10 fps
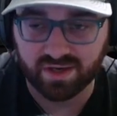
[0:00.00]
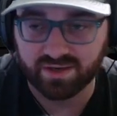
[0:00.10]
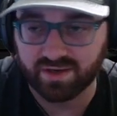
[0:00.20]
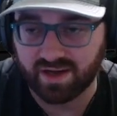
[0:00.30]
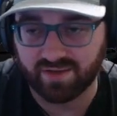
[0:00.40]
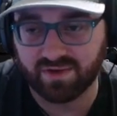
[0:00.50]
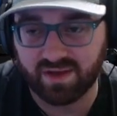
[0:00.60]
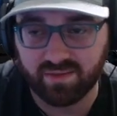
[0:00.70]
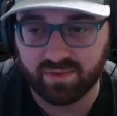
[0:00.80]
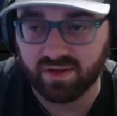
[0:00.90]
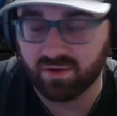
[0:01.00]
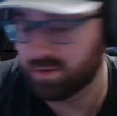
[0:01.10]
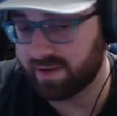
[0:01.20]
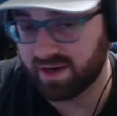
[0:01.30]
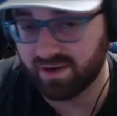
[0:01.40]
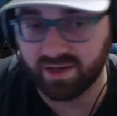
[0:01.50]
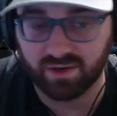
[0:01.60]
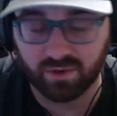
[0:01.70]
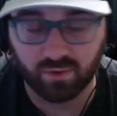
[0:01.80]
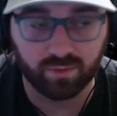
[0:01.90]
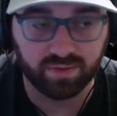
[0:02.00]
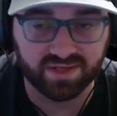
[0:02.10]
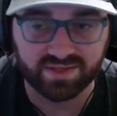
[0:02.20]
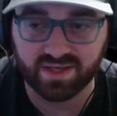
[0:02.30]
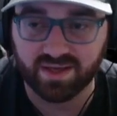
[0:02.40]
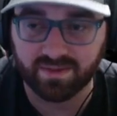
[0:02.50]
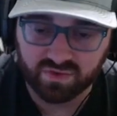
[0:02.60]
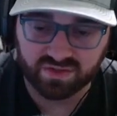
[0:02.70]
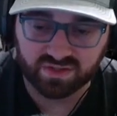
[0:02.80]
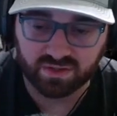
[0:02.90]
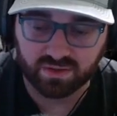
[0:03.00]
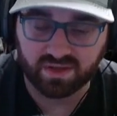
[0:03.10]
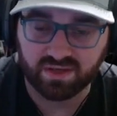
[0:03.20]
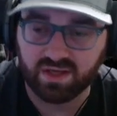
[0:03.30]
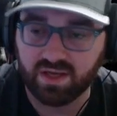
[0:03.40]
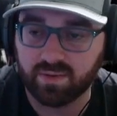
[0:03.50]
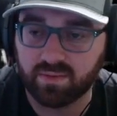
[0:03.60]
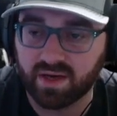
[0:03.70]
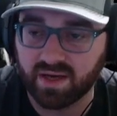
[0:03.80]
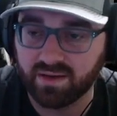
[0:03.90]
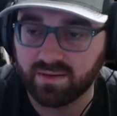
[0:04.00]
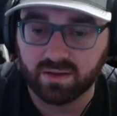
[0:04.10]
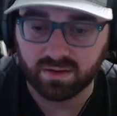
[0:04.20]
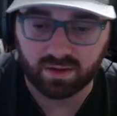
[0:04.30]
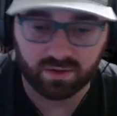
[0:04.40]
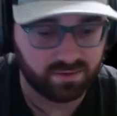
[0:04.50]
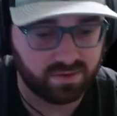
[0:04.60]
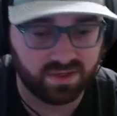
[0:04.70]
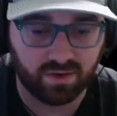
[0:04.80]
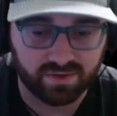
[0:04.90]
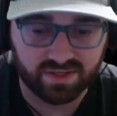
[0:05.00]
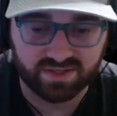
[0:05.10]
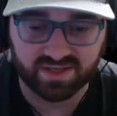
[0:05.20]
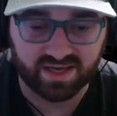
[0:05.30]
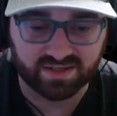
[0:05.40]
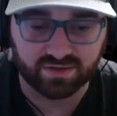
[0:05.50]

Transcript: You're going to have to keep either repairing it or replacing it. Just a little thing to keep in mind. All these stats are